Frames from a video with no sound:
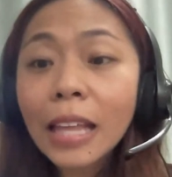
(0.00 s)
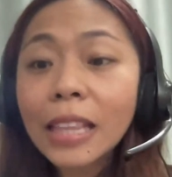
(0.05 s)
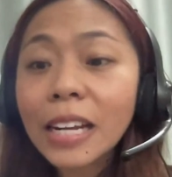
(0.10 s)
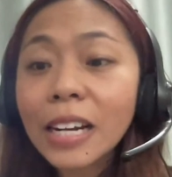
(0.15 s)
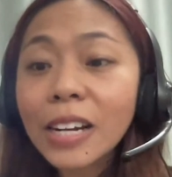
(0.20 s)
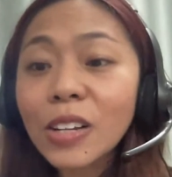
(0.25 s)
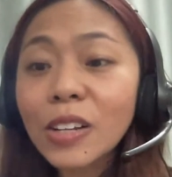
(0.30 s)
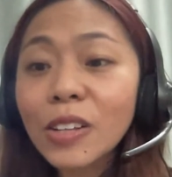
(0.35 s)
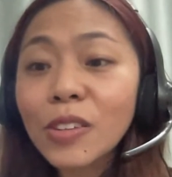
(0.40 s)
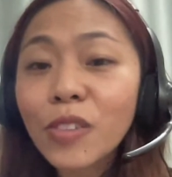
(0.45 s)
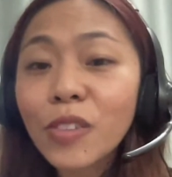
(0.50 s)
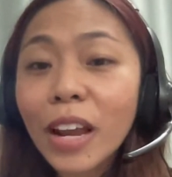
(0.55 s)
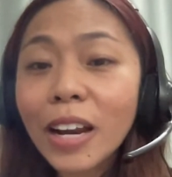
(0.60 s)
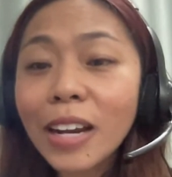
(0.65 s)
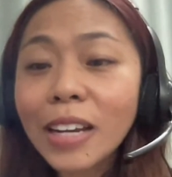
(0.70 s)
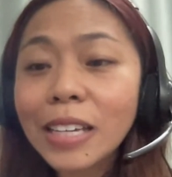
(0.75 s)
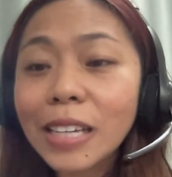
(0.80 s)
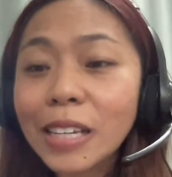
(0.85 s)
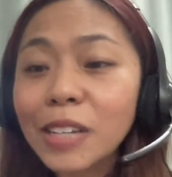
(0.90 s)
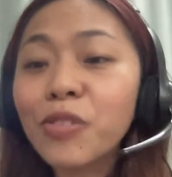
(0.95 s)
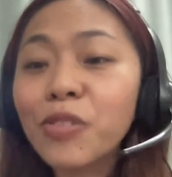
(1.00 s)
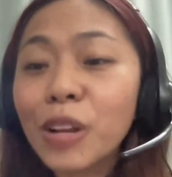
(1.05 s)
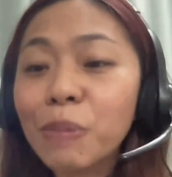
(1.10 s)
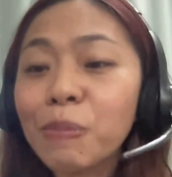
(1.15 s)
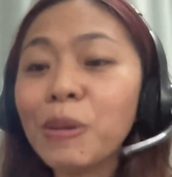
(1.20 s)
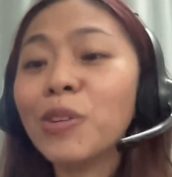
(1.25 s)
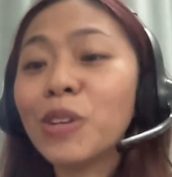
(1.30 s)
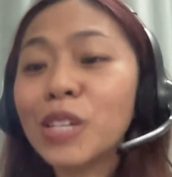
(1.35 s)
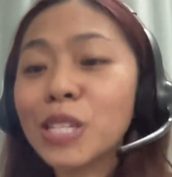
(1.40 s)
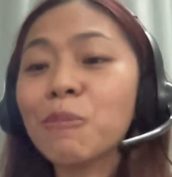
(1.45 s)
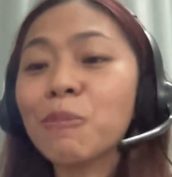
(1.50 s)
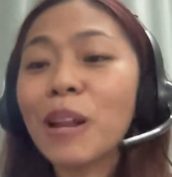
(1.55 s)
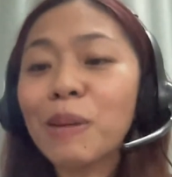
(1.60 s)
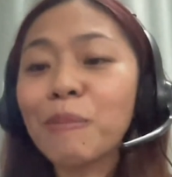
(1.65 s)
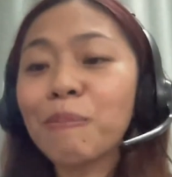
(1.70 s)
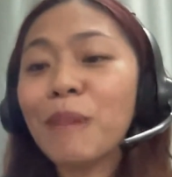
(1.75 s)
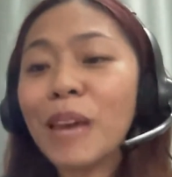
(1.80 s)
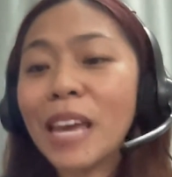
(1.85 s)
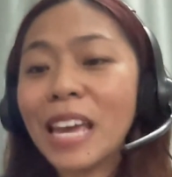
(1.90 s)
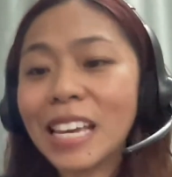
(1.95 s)
they're in Filipino, it's
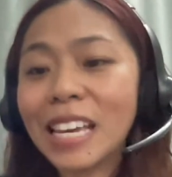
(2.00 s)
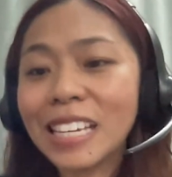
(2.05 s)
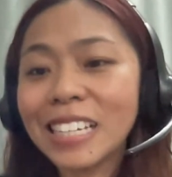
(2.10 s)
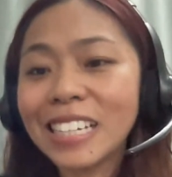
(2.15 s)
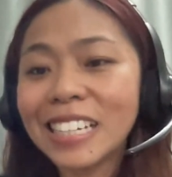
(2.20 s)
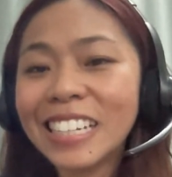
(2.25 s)
malambing.